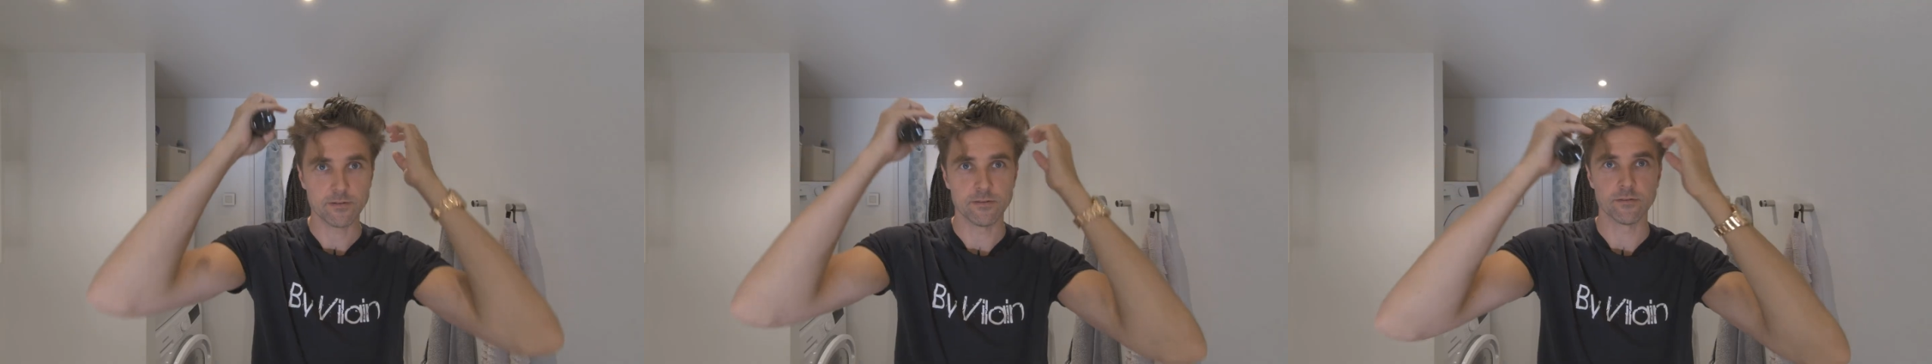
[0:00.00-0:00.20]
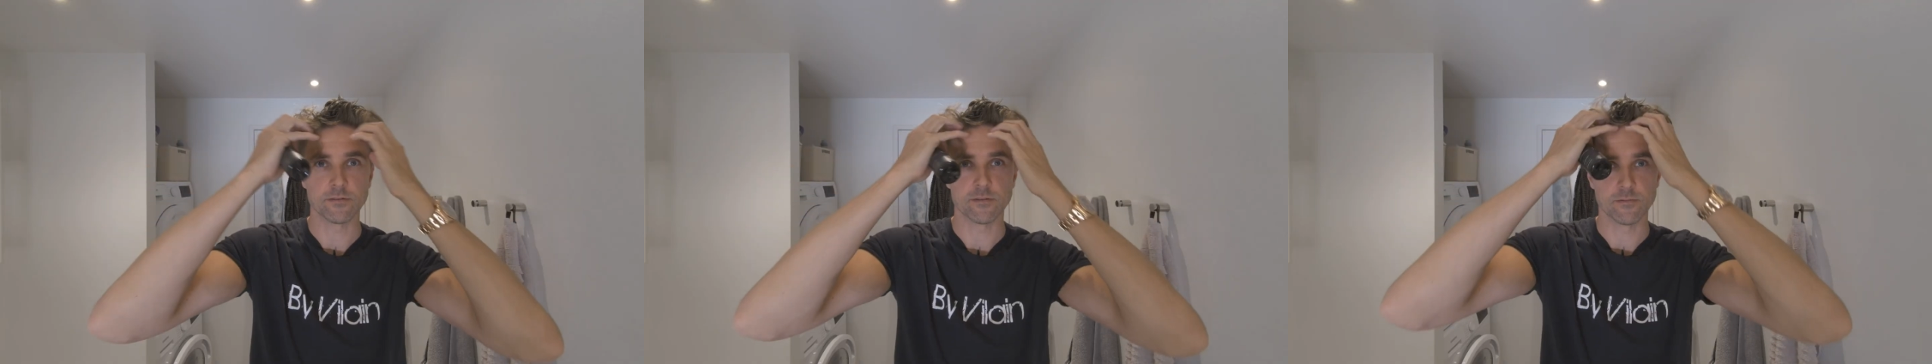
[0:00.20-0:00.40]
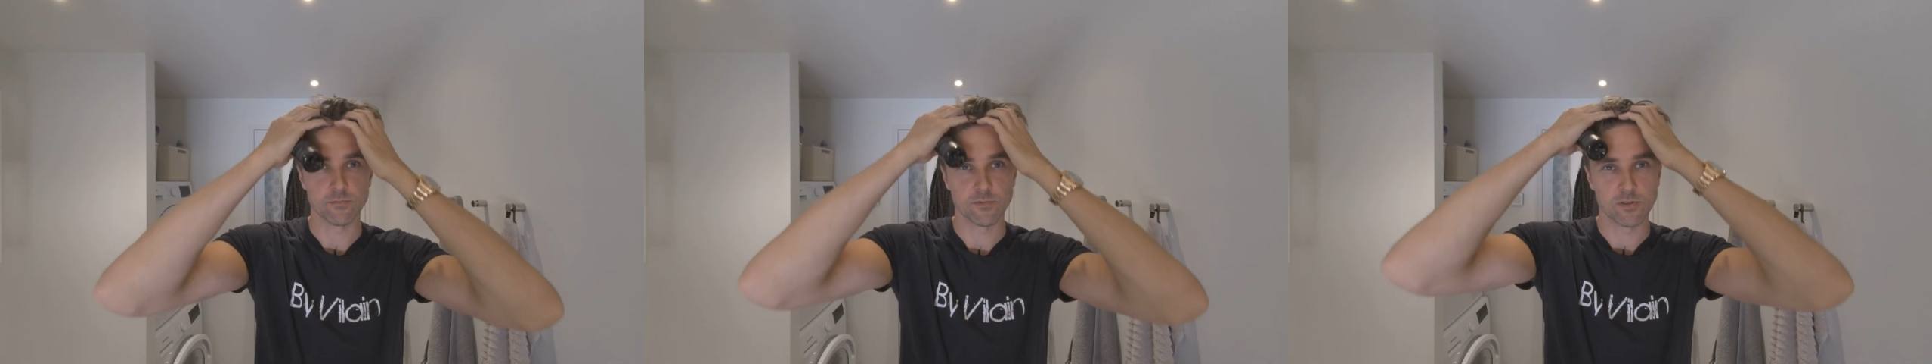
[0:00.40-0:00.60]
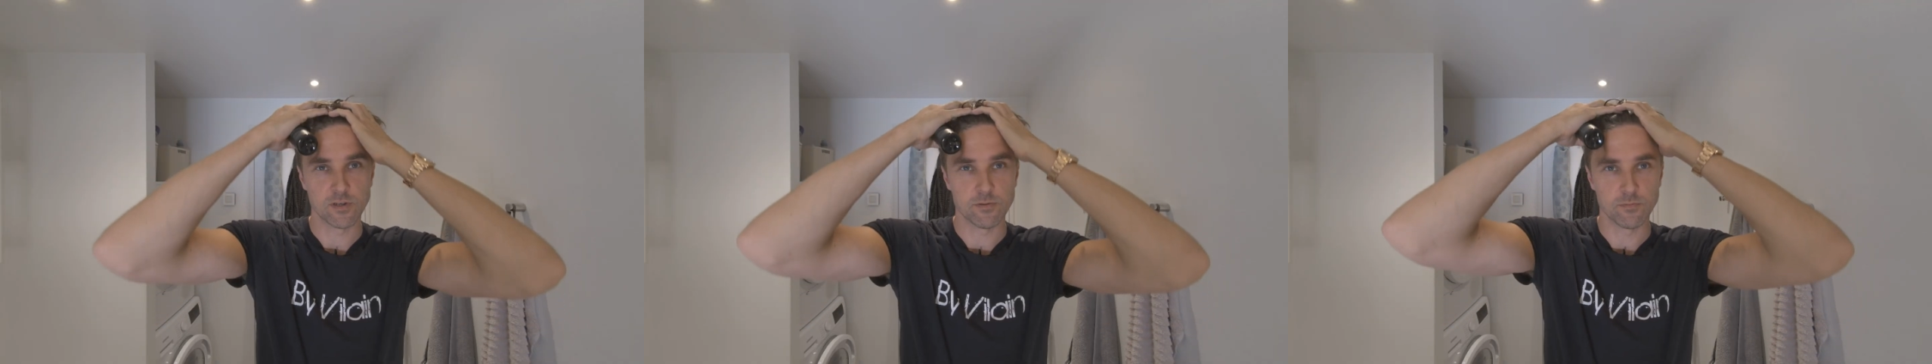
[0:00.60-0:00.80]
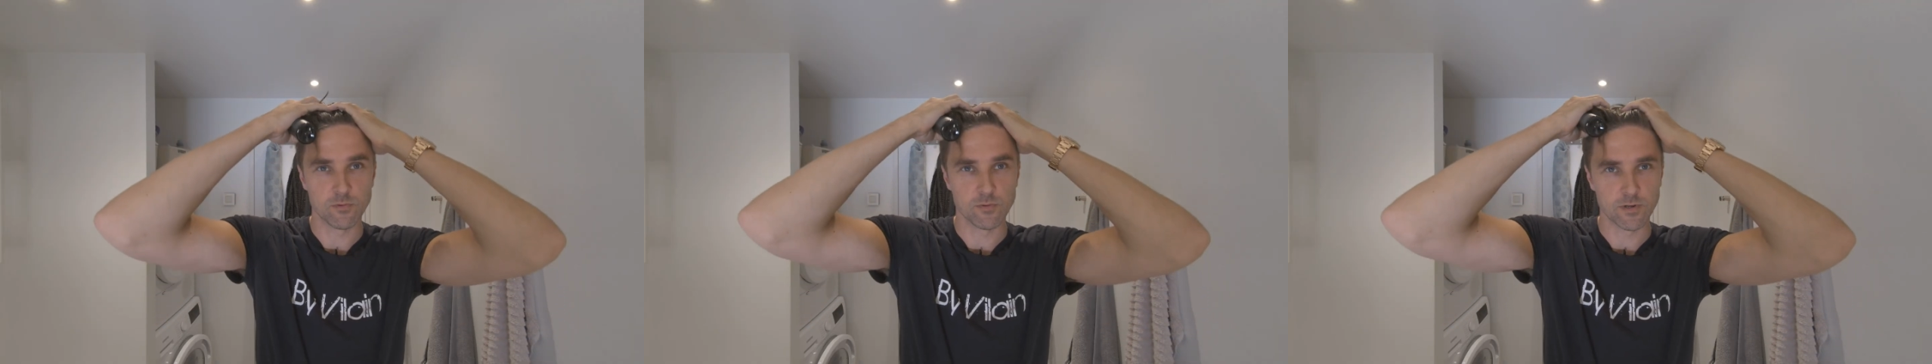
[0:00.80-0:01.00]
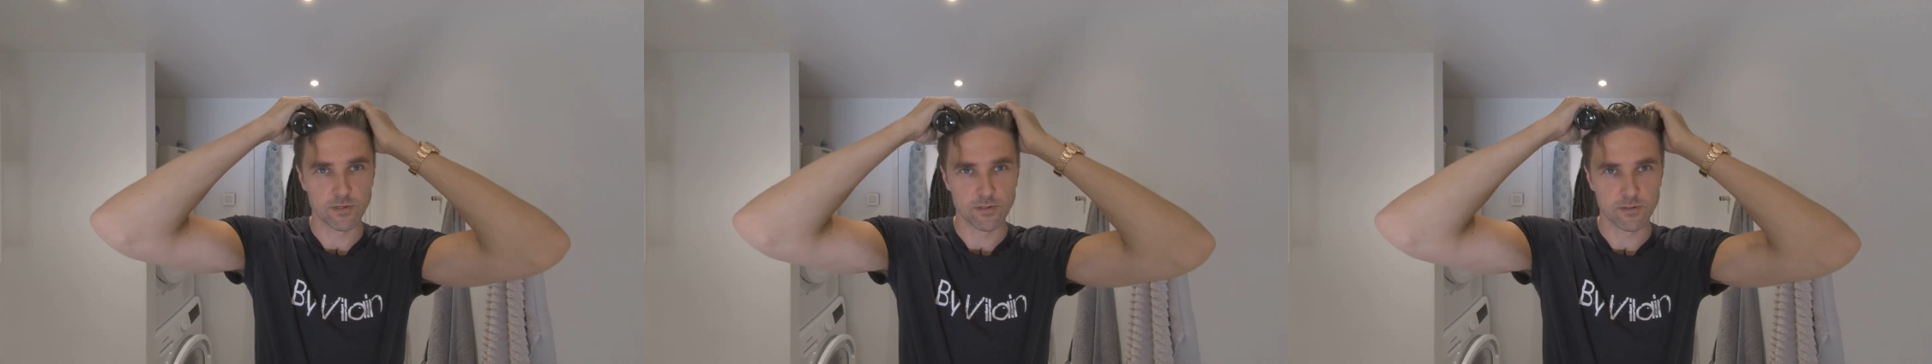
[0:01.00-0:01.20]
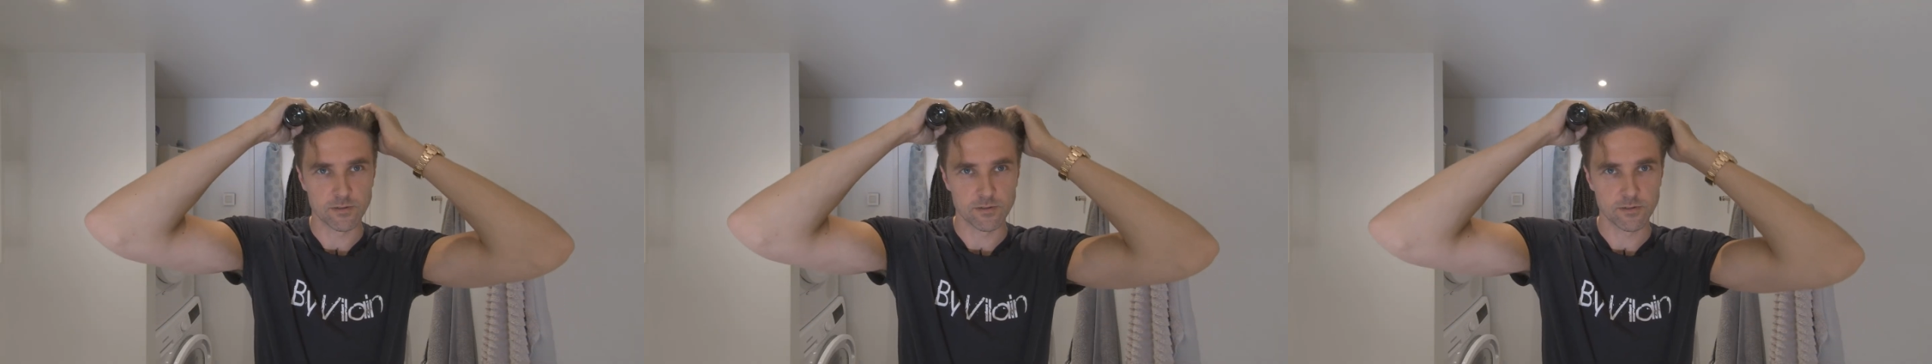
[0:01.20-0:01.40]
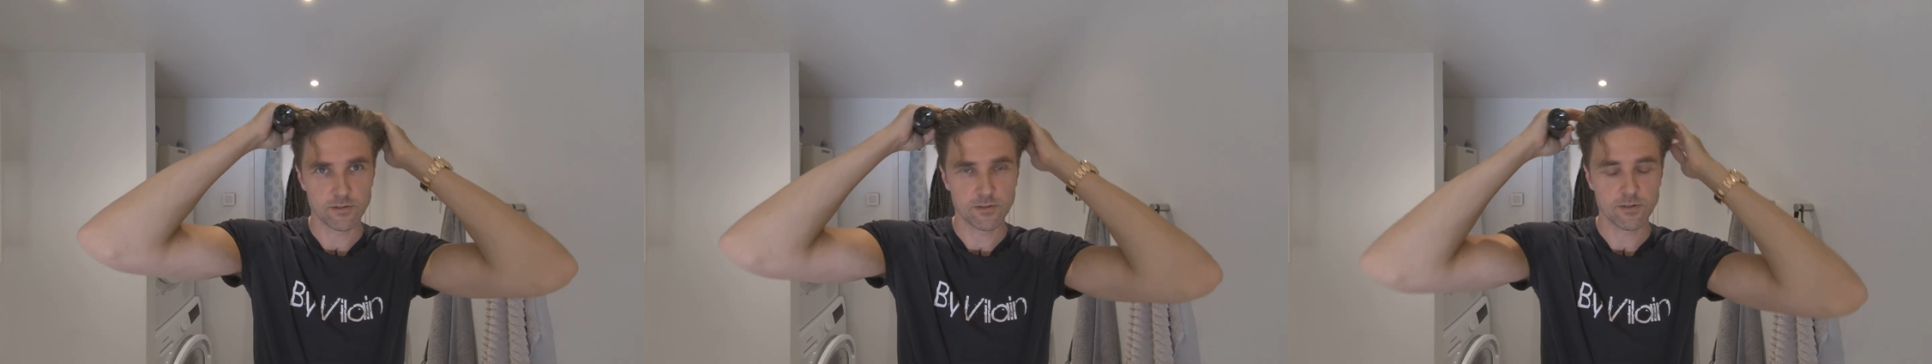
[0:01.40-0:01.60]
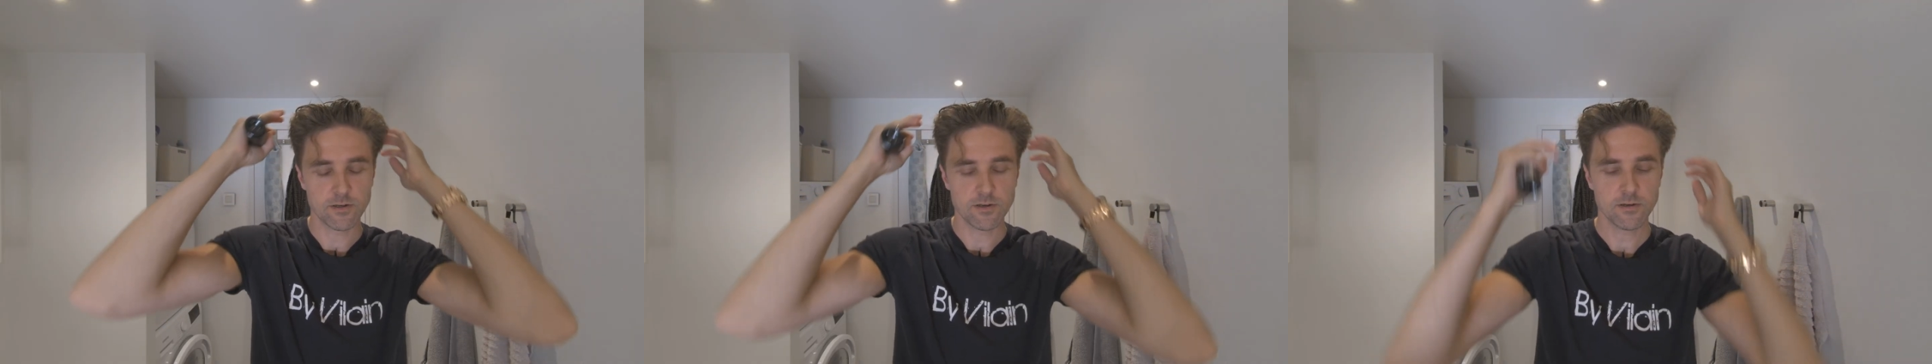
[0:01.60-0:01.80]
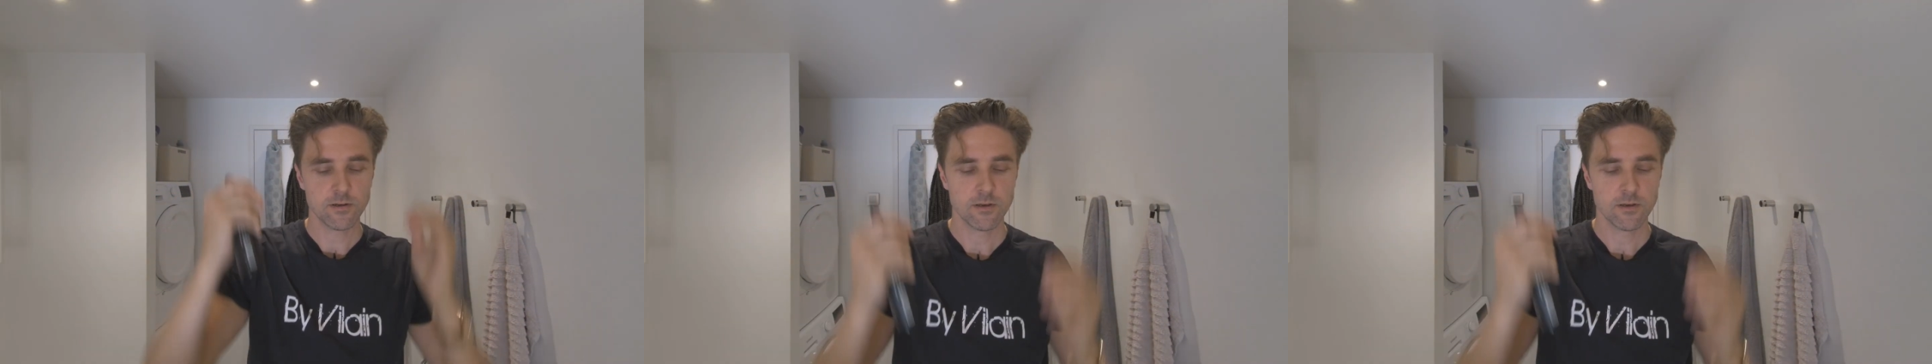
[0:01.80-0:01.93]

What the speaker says: in some shampoo and conditioner.